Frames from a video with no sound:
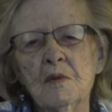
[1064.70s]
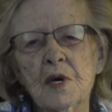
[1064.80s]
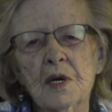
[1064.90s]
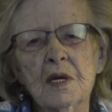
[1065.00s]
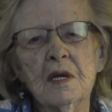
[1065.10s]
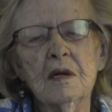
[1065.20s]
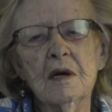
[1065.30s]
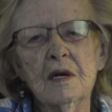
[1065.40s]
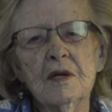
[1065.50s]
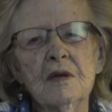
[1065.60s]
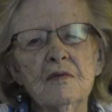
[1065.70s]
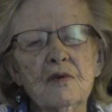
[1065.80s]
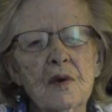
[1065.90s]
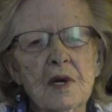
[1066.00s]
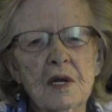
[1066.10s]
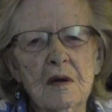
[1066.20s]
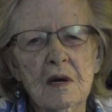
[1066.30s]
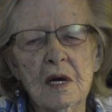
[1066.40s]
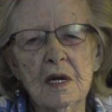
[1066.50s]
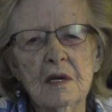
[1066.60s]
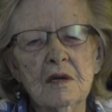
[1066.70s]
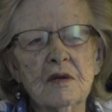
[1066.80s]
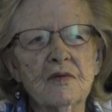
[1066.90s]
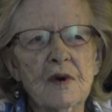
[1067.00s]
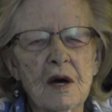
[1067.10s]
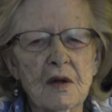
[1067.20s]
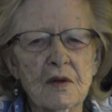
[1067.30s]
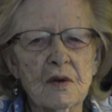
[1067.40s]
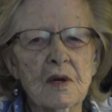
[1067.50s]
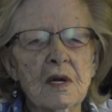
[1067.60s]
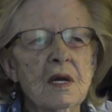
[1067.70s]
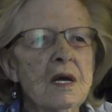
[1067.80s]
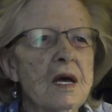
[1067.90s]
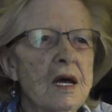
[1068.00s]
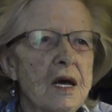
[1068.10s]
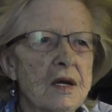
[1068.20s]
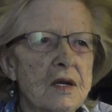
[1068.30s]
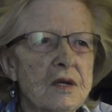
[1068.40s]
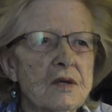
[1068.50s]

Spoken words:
But in 1949, his father had it.